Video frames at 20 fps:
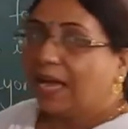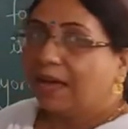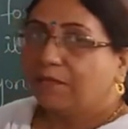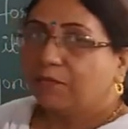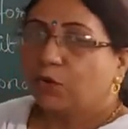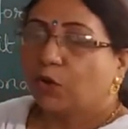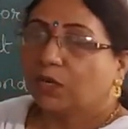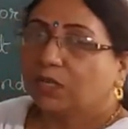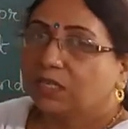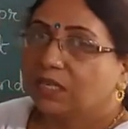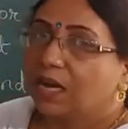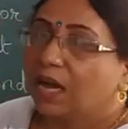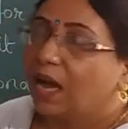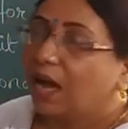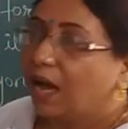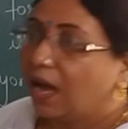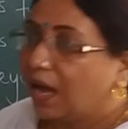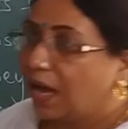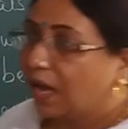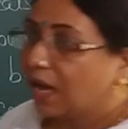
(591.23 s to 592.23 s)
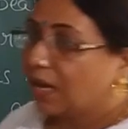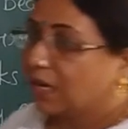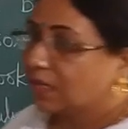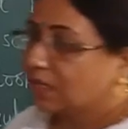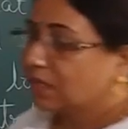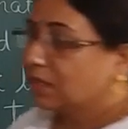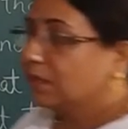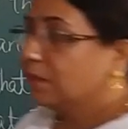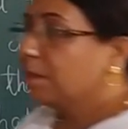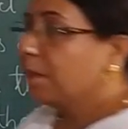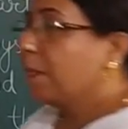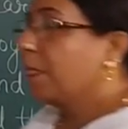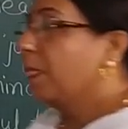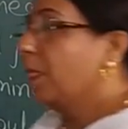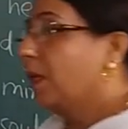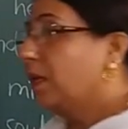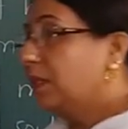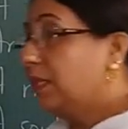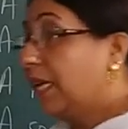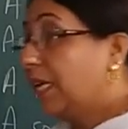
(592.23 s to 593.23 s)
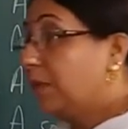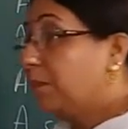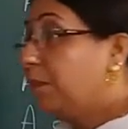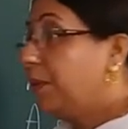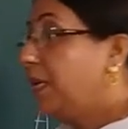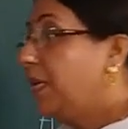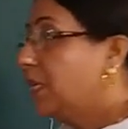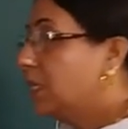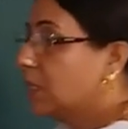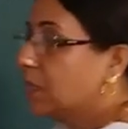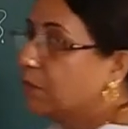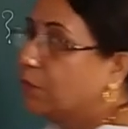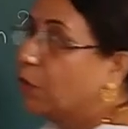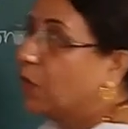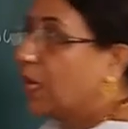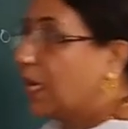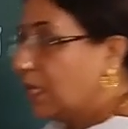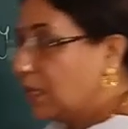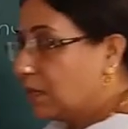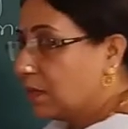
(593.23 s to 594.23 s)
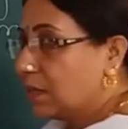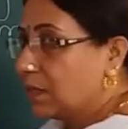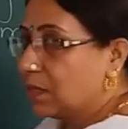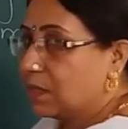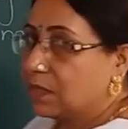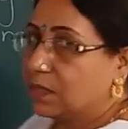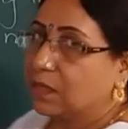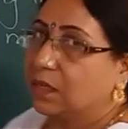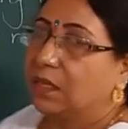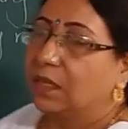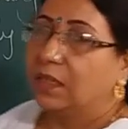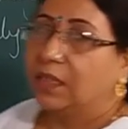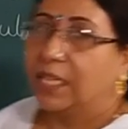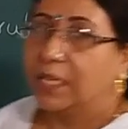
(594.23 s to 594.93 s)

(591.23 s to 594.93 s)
I have got a heart that beats for others.